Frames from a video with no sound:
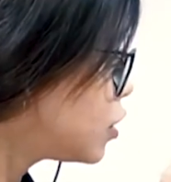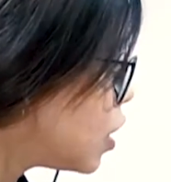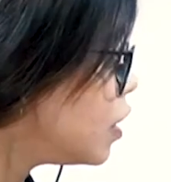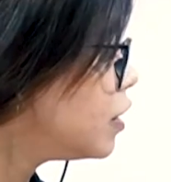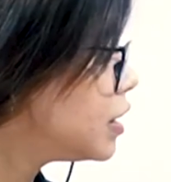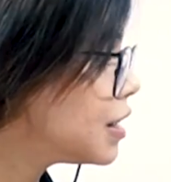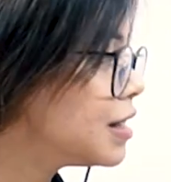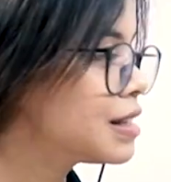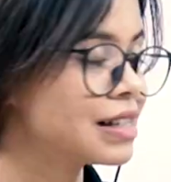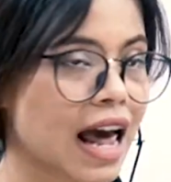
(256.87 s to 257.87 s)
Third
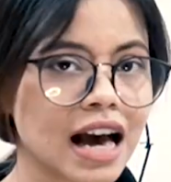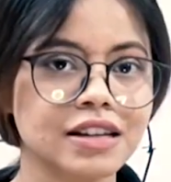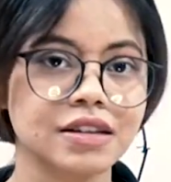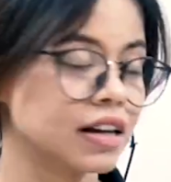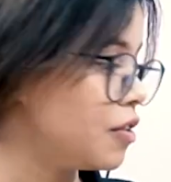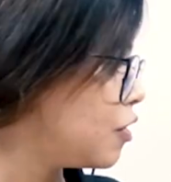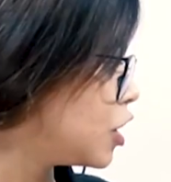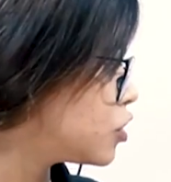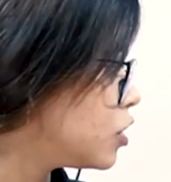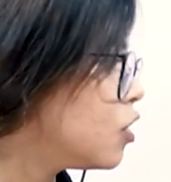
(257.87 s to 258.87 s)
reason is tax
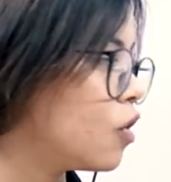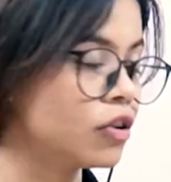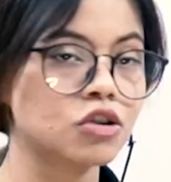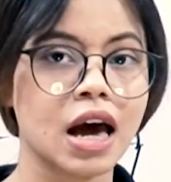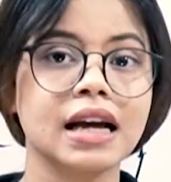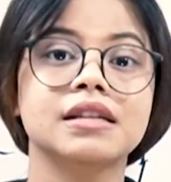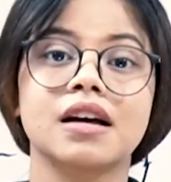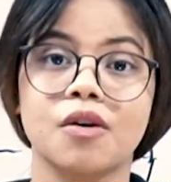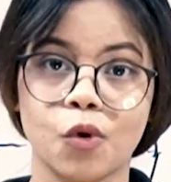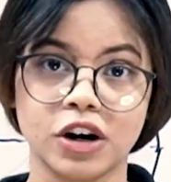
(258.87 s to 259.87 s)
evasion or tax
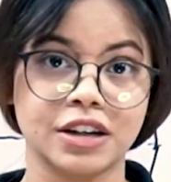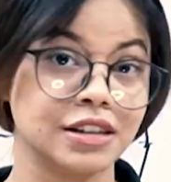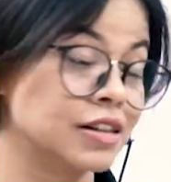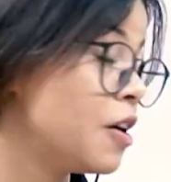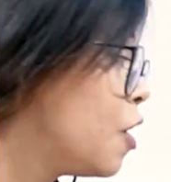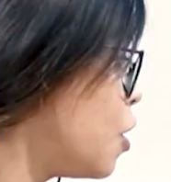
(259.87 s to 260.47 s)
avoidance.